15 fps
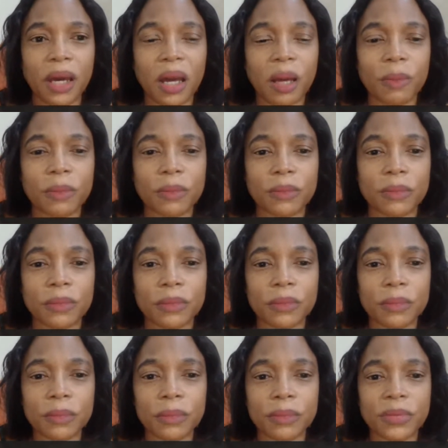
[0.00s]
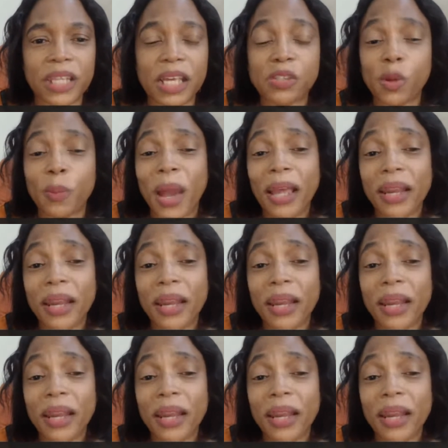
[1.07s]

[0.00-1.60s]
there are some